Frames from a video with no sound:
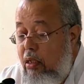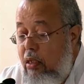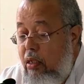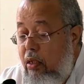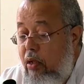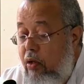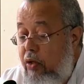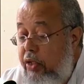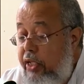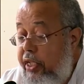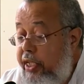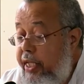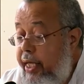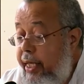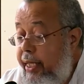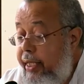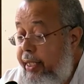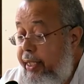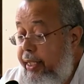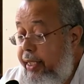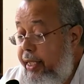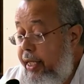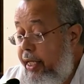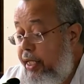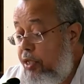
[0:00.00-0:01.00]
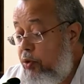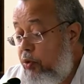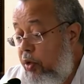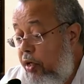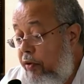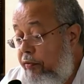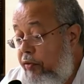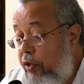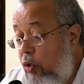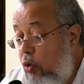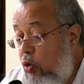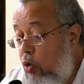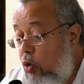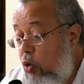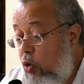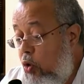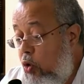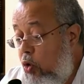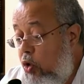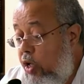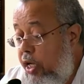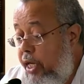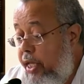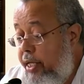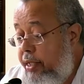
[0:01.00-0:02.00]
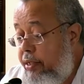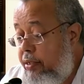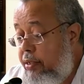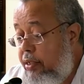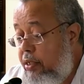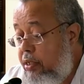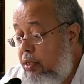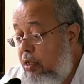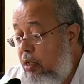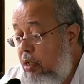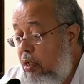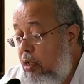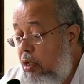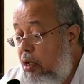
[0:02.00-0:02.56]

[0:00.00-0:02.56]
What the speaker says: Now, the Daily Gleaner is one of the oldest